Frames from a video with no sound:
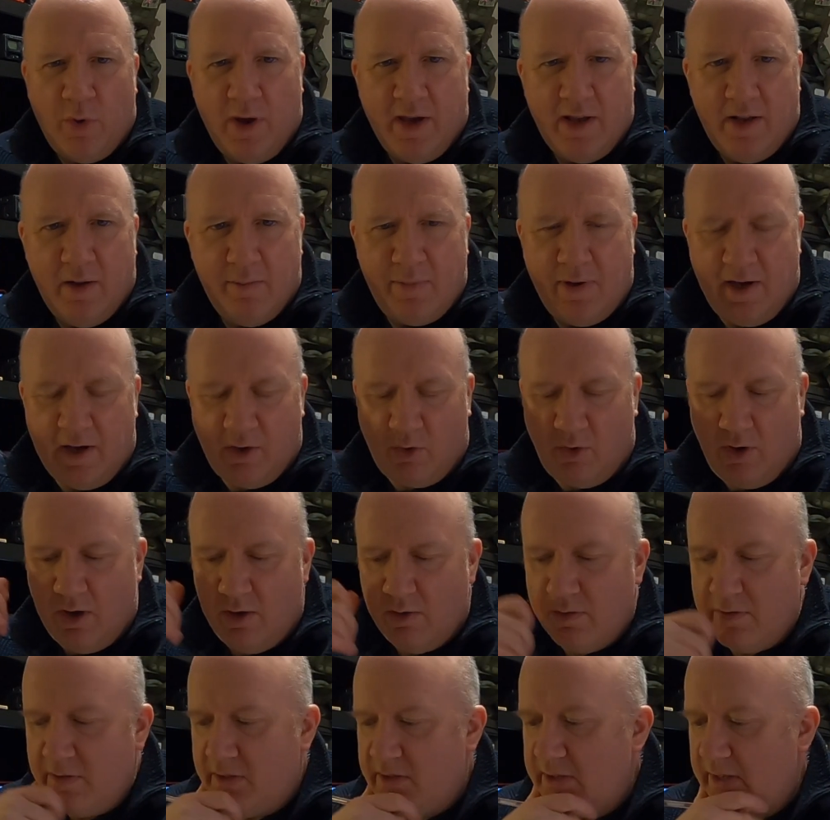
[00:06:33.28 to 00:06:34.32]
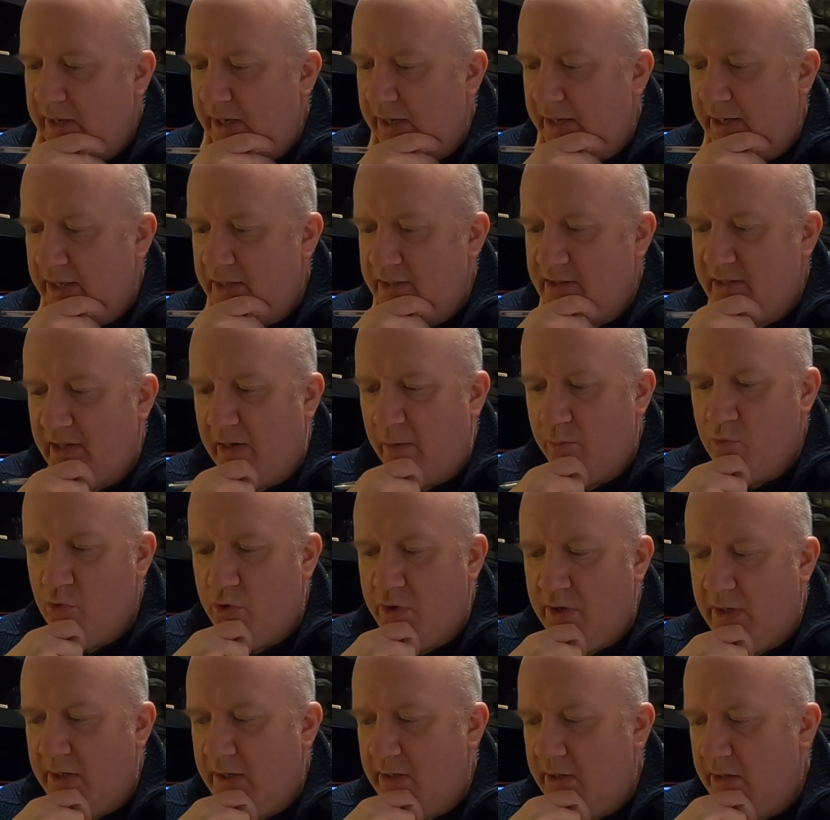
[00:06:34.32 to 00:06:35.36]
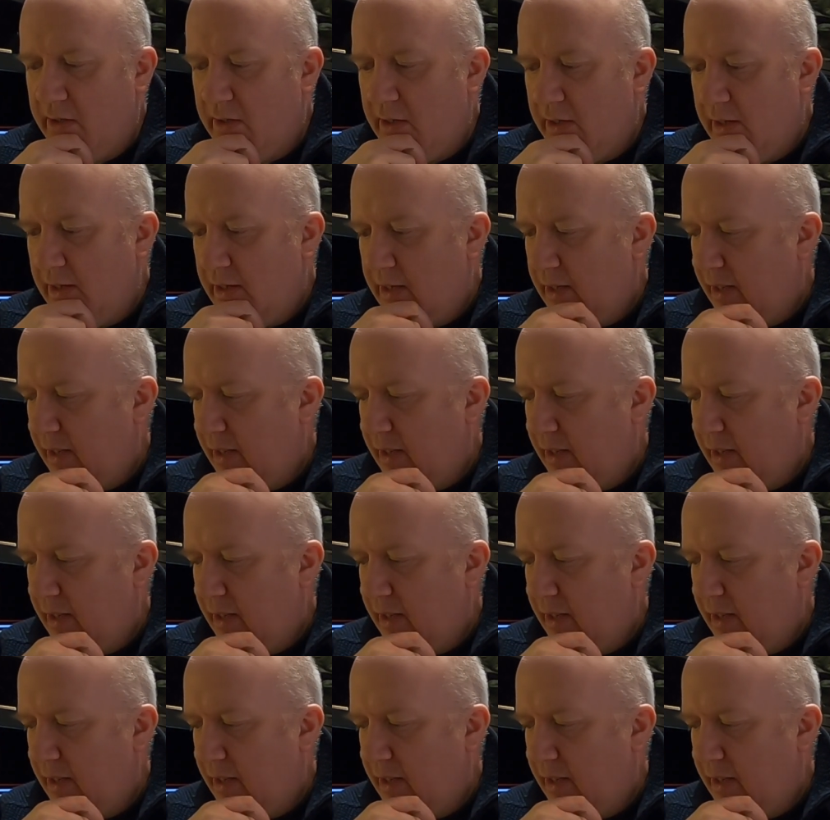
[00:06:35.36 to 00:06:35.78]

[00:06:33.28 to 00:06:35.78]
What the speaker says: away in the background is I'm running